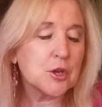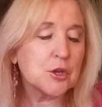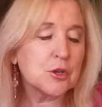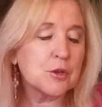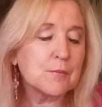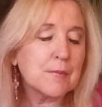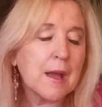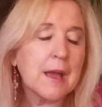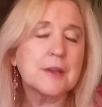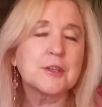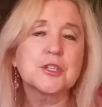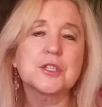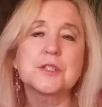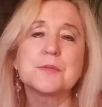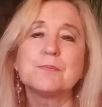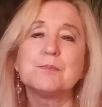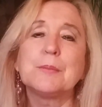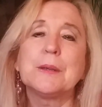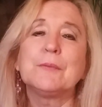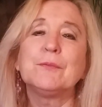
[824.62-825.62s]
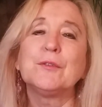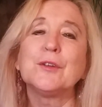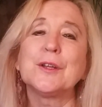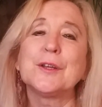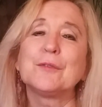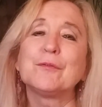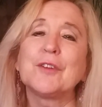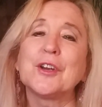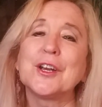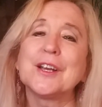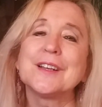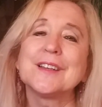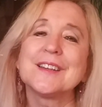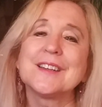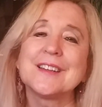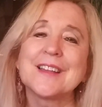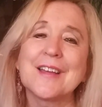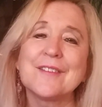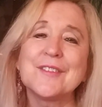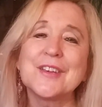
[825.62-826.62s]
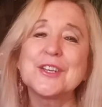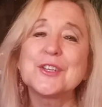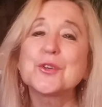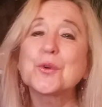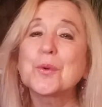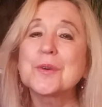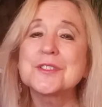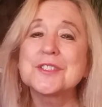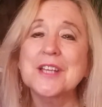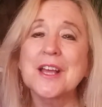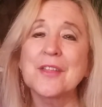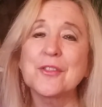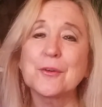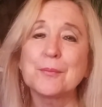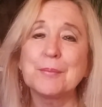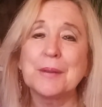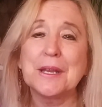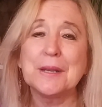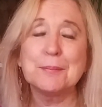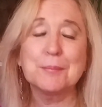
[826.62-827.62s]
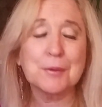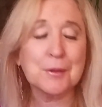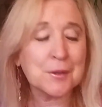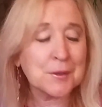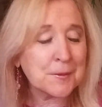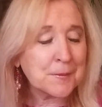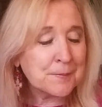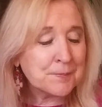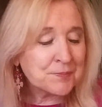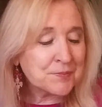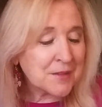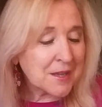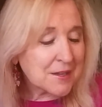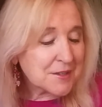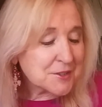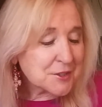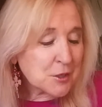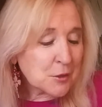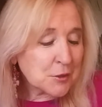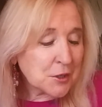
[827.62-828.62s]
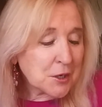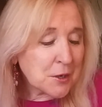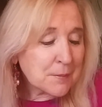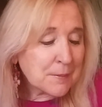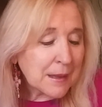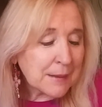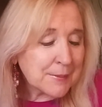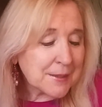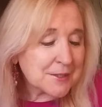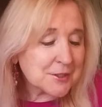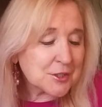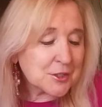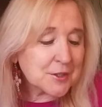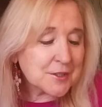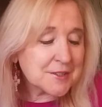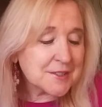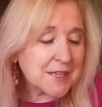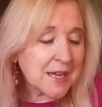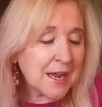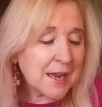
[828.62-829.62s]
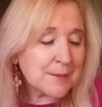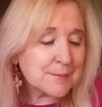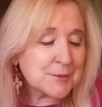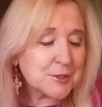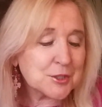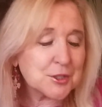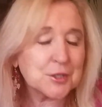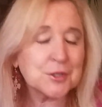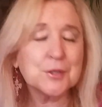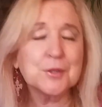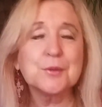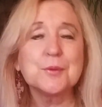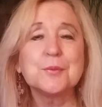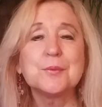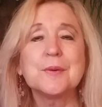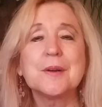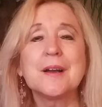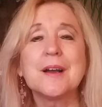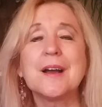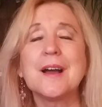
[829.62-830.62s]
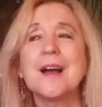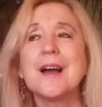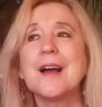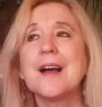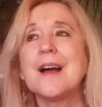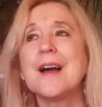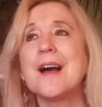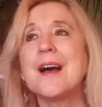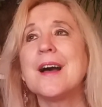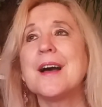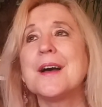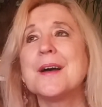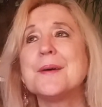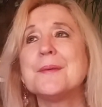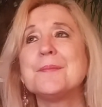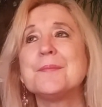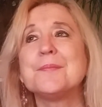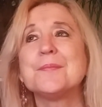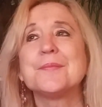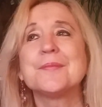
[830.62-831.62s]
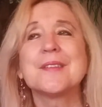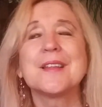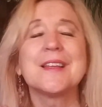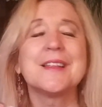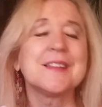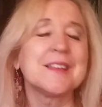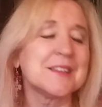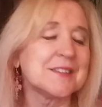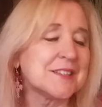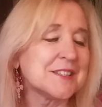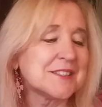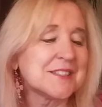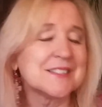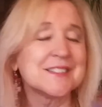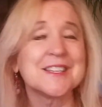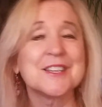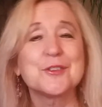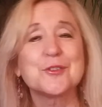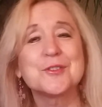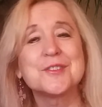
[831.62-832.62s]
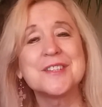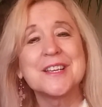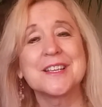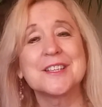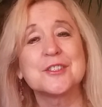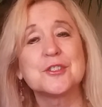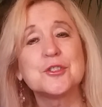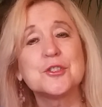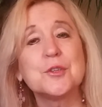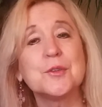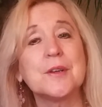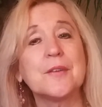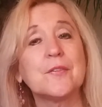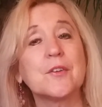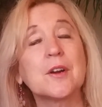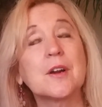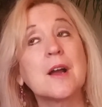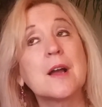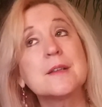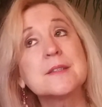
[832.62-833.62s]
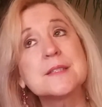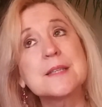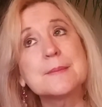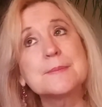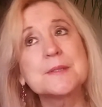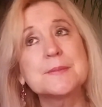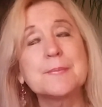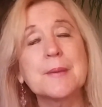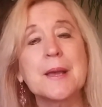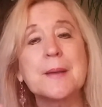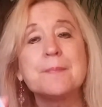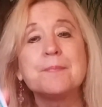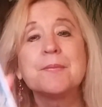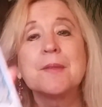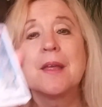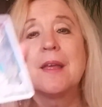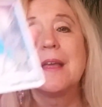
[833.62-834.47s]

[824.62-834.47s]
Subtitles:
You might just be feeling very loving towards other people. So, maybe it's a good time to, this is interesting, it's 2 different concepts, but